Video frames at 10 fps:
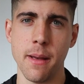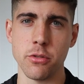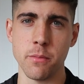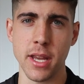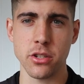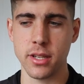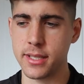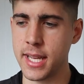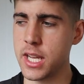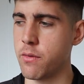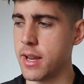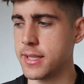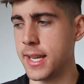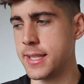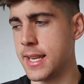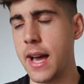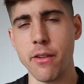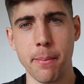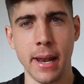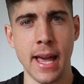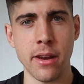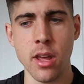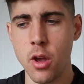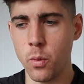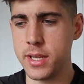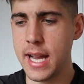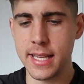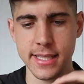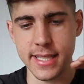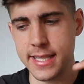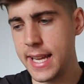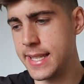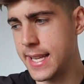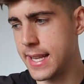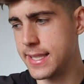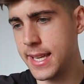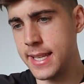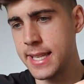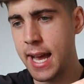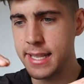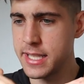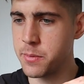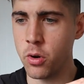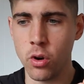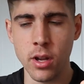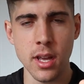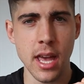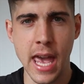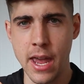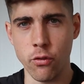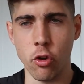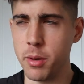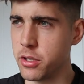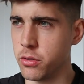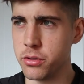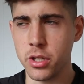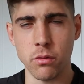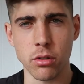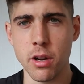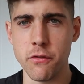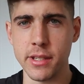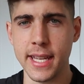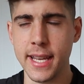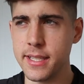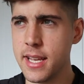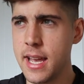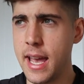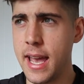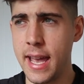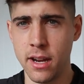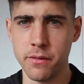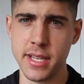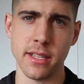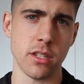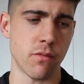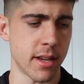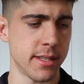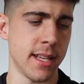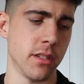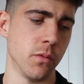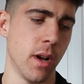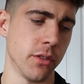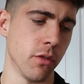So make sure you take your rest days and have a plan which has its intense days, has its more aerobic zone 2 recovery days, and obviously has its rest days as well.